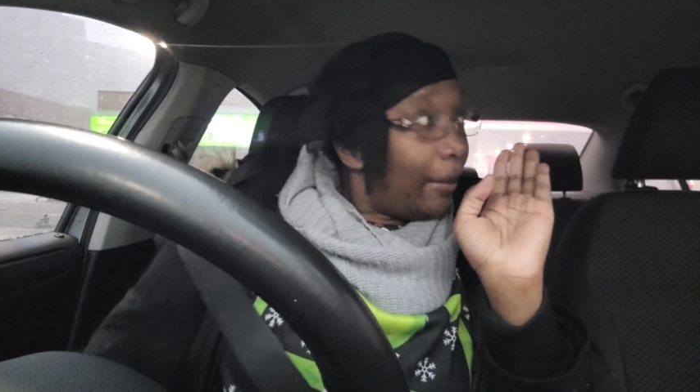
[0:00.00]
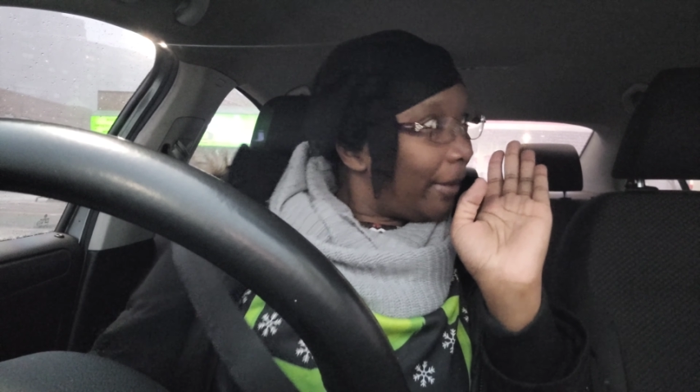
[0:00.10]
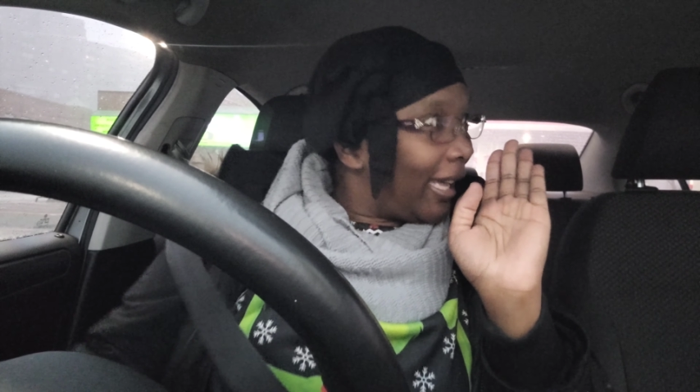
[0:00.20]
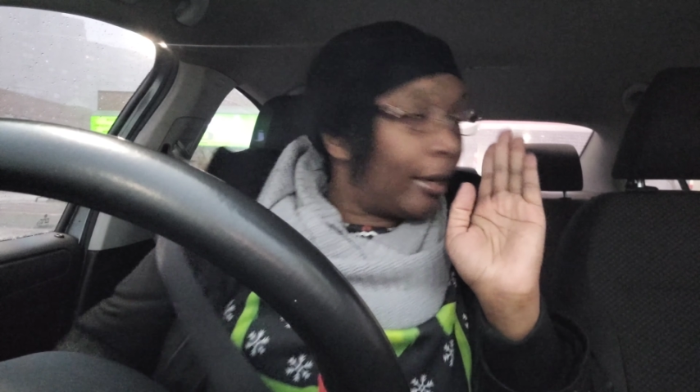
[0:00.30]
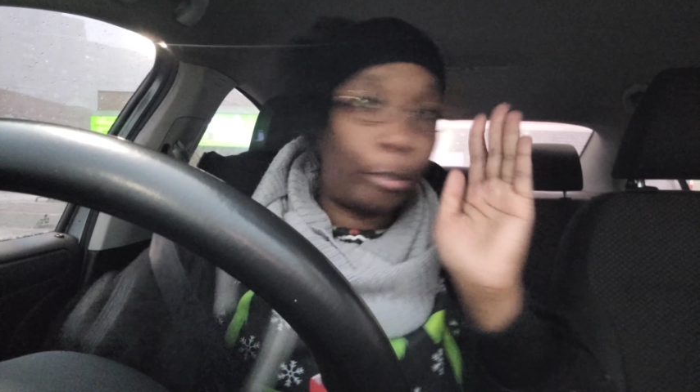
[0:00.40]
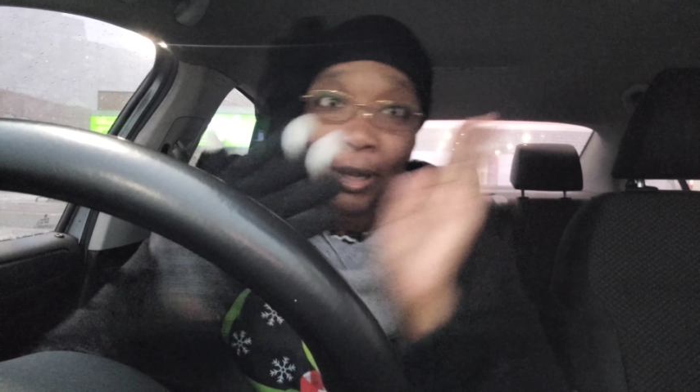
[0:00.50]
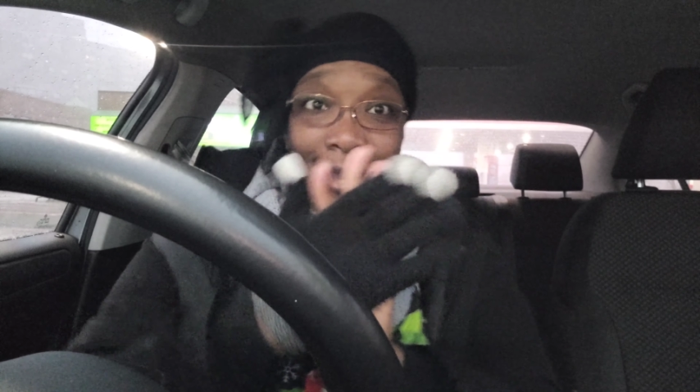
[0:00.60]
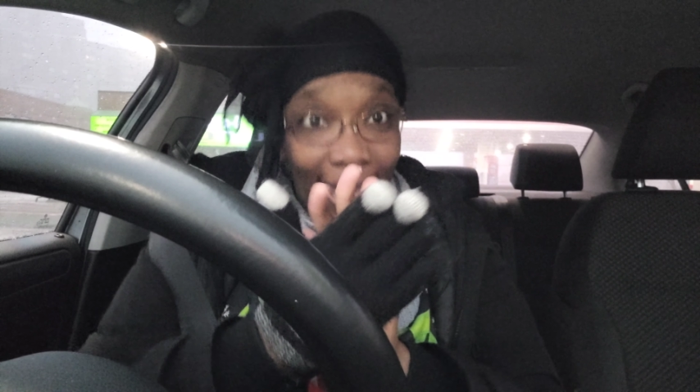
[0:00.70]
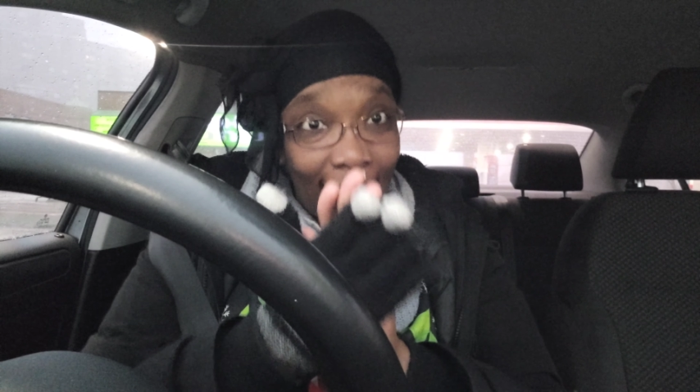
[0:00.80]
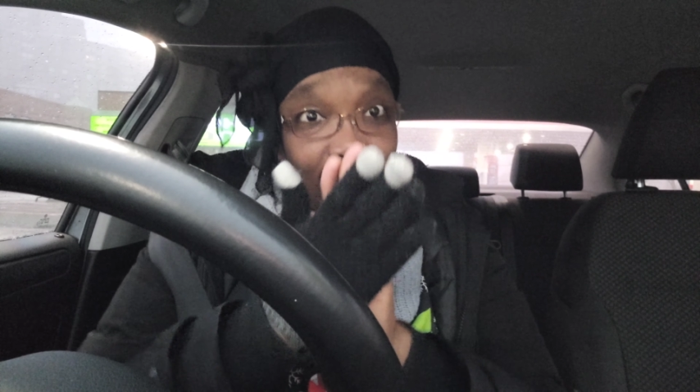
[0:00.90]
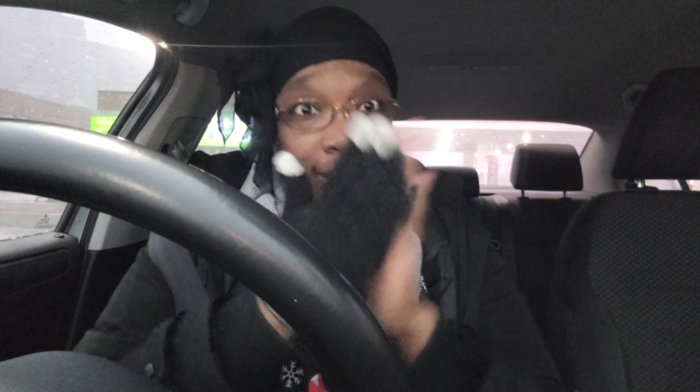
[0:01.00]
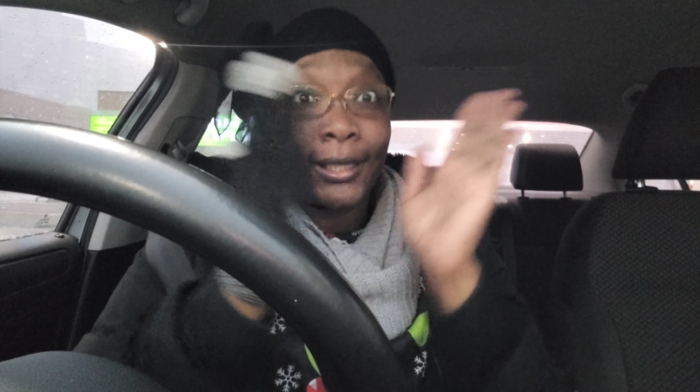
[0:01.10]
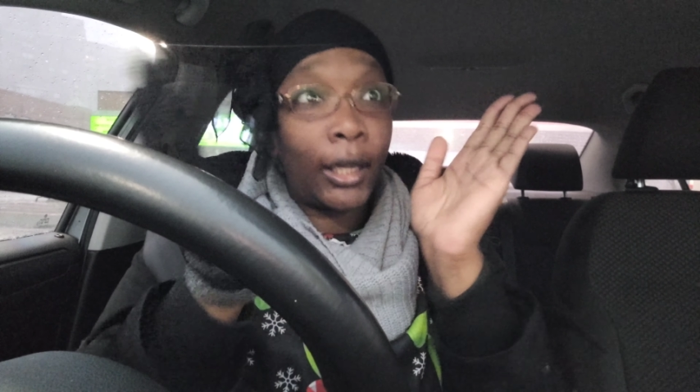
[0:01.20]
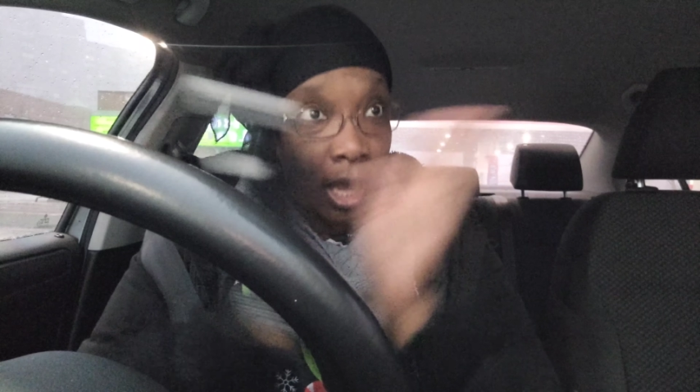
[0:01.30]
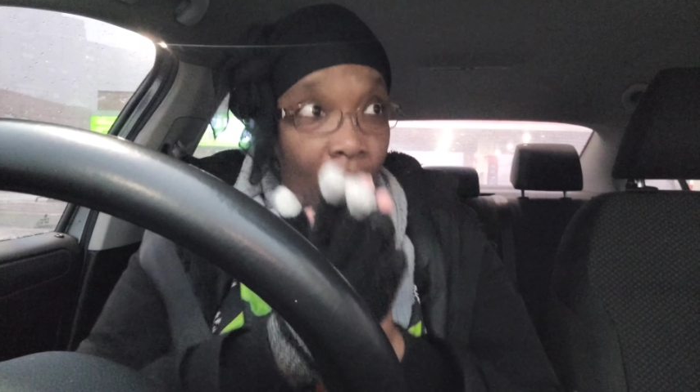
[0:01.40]
made a plan
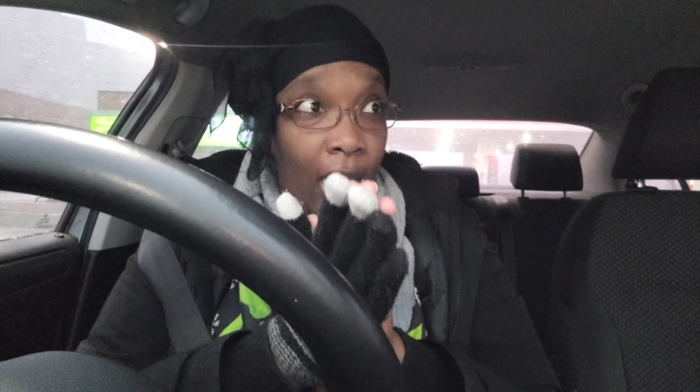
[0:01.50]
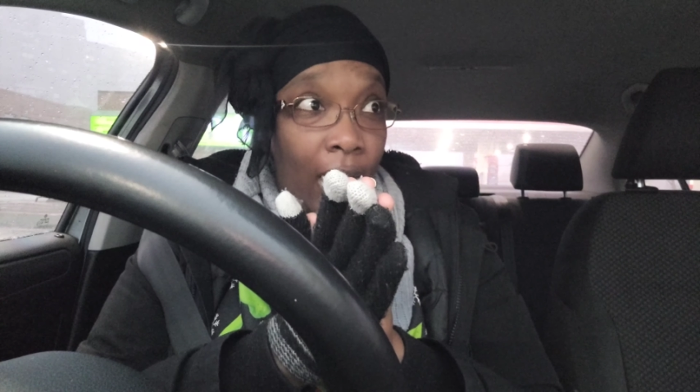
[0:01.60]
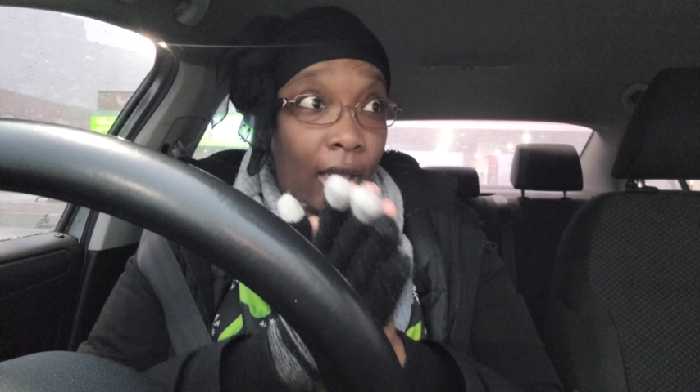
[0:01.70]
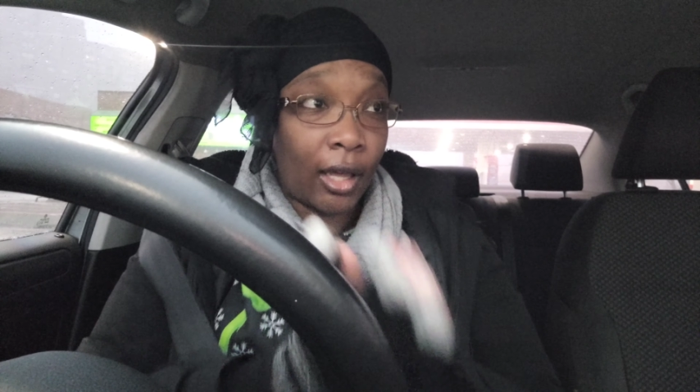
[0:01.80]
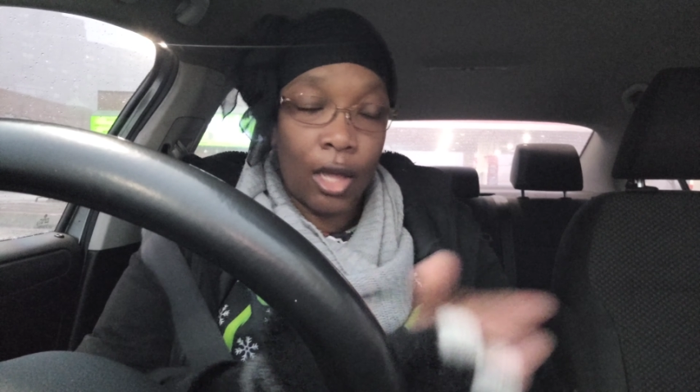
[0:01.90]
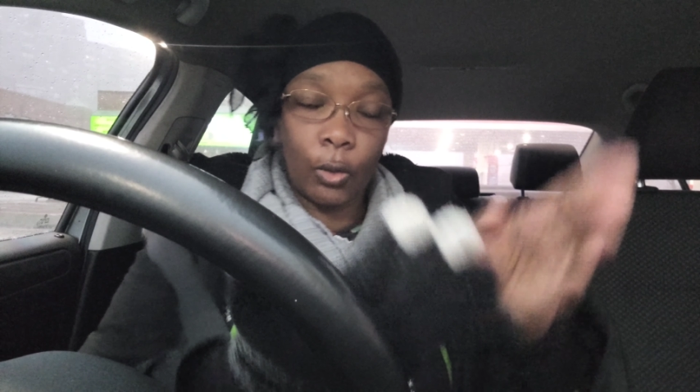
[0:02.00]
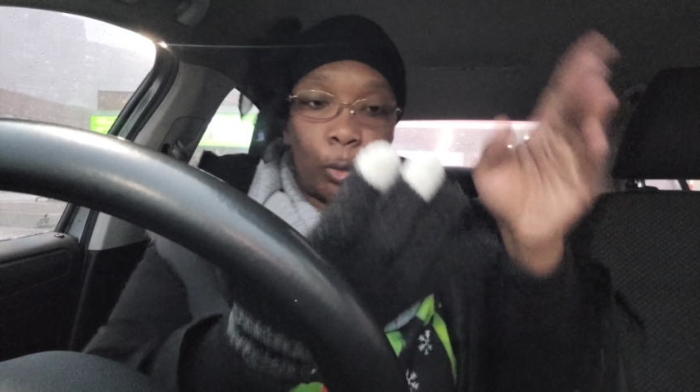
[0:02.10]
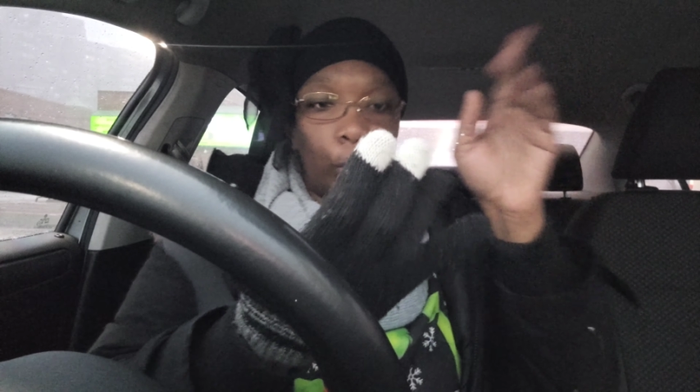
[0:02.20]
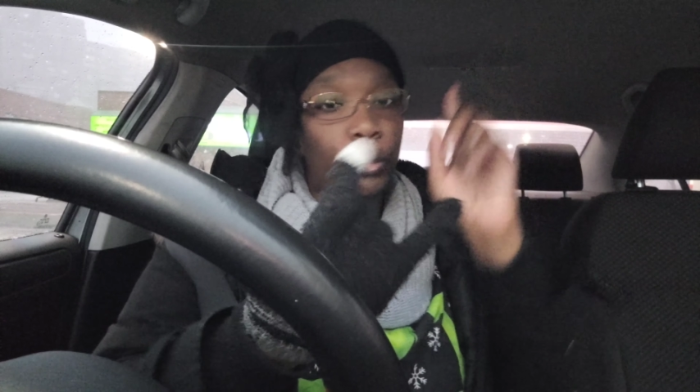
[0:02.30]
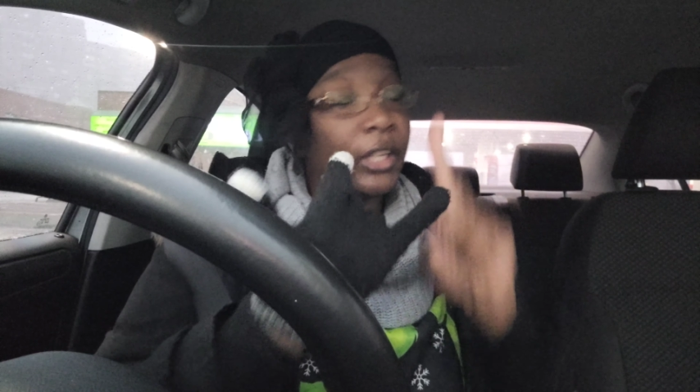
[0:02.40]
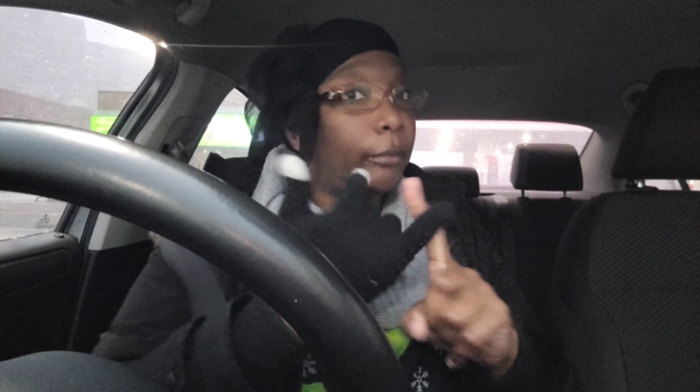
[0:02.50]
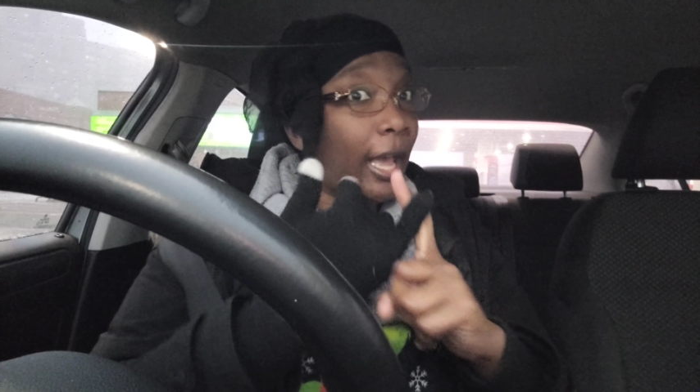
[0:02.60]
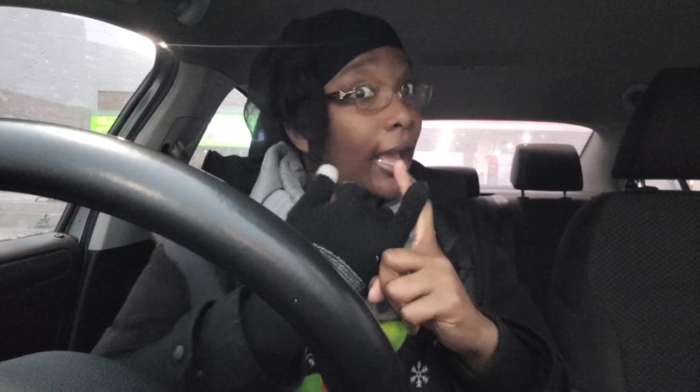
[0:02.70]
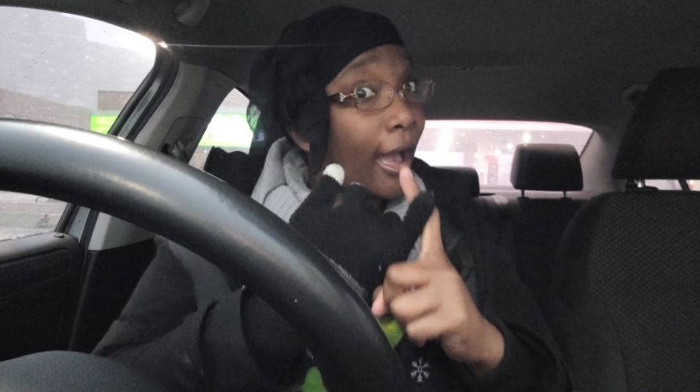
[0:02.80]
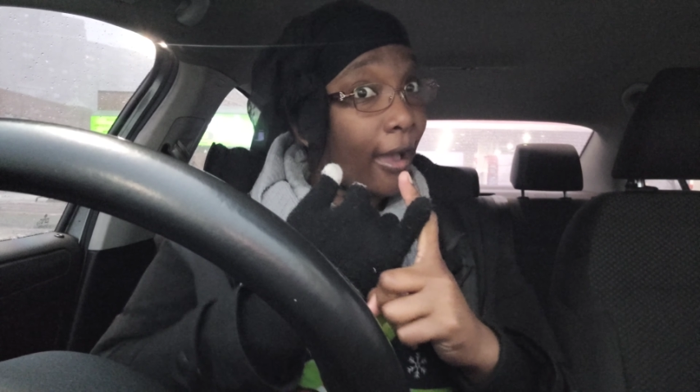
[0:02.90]
today to leave
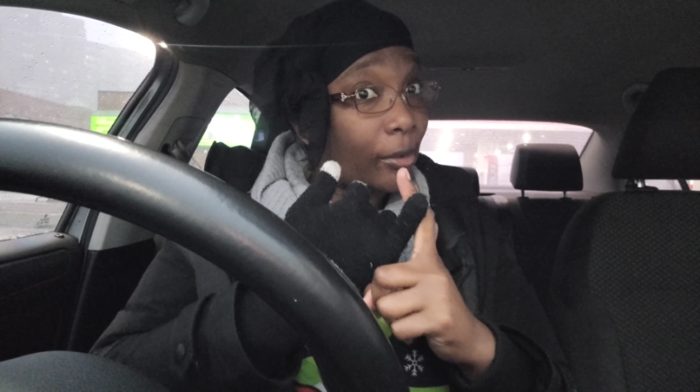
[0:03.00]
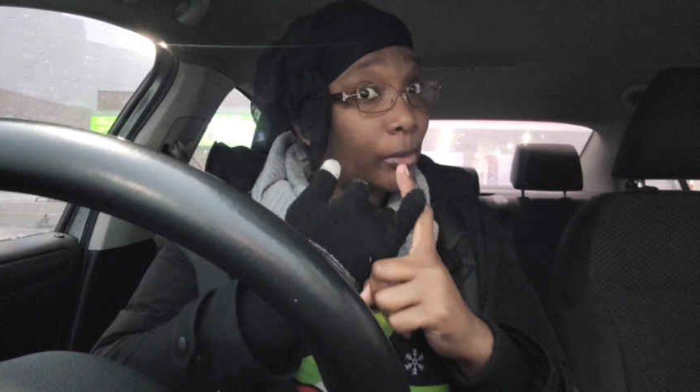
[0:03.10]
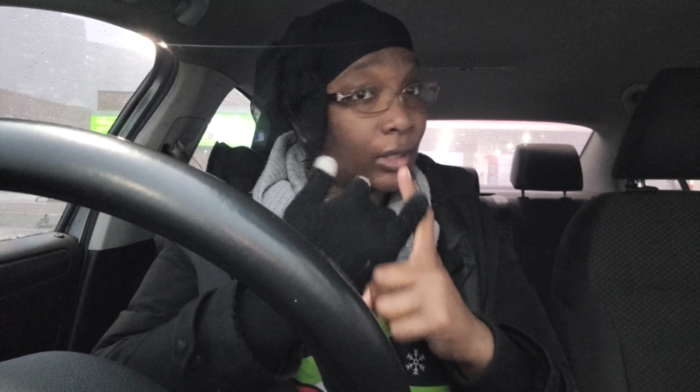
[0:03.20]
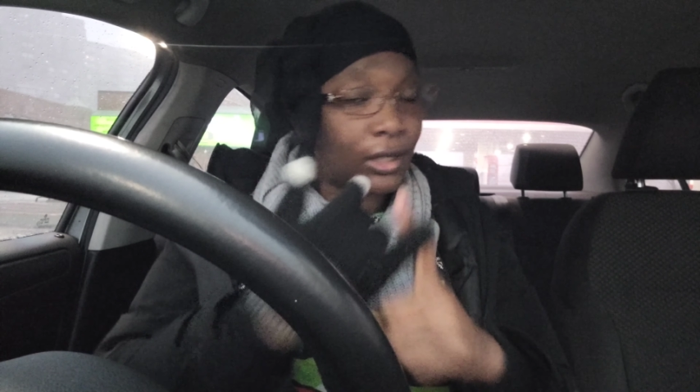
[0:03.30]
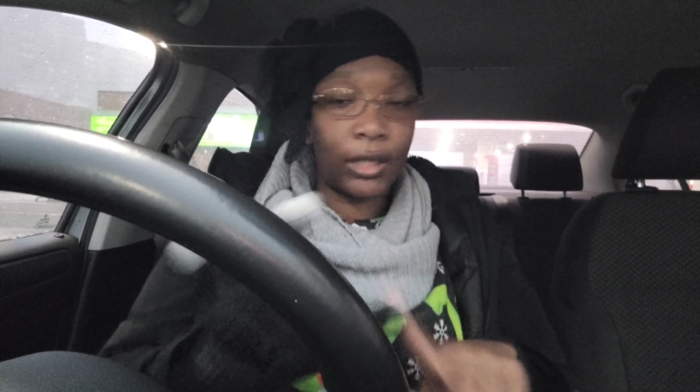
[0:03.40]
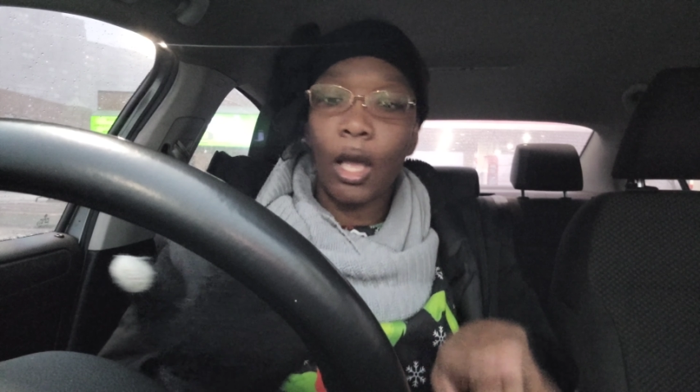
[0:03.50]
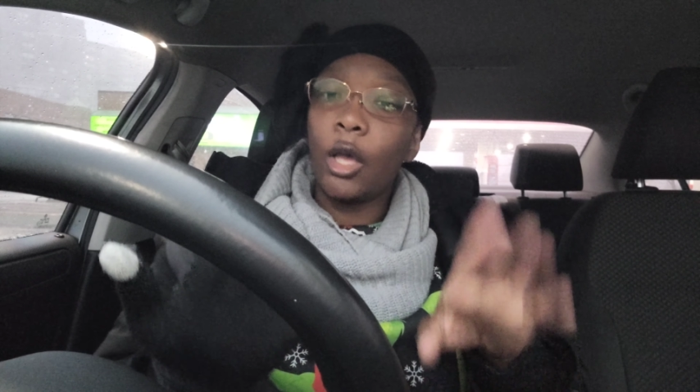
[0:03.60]
my house,